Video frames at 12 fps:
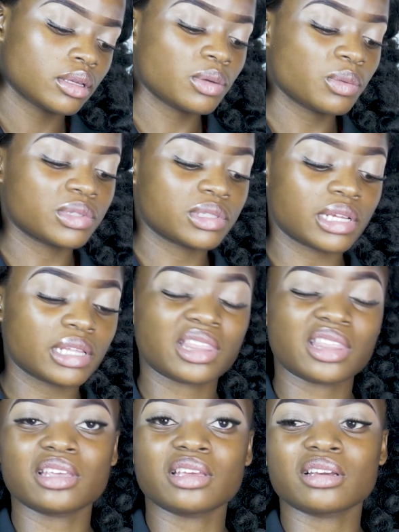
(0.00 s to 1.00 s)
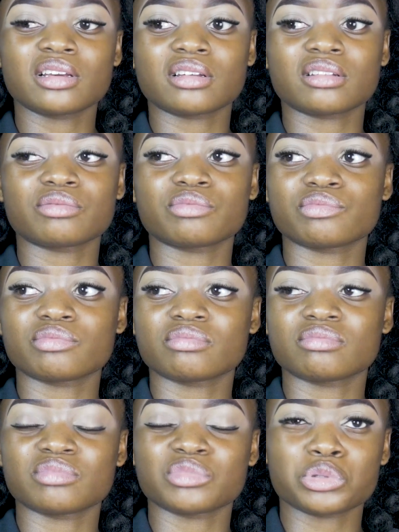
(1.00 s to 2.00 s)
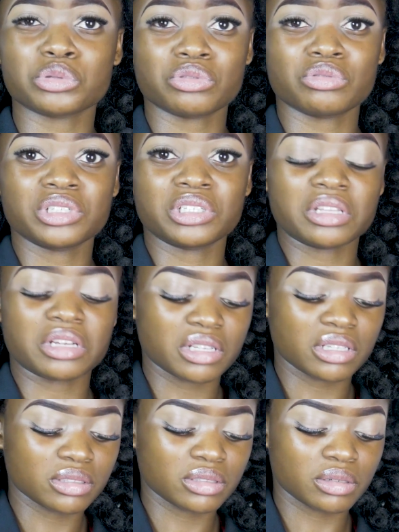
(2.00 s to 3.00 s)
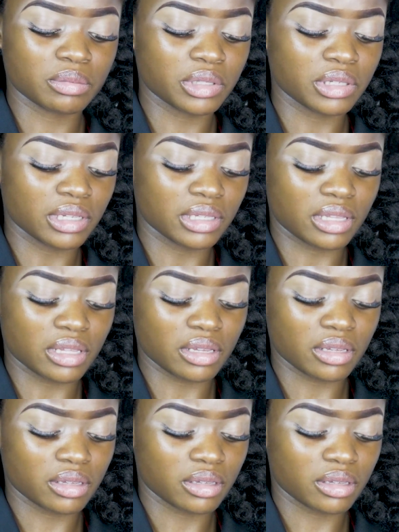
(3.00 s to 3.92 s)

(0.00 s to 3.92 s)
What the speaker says: It was, I think, $3, something like that.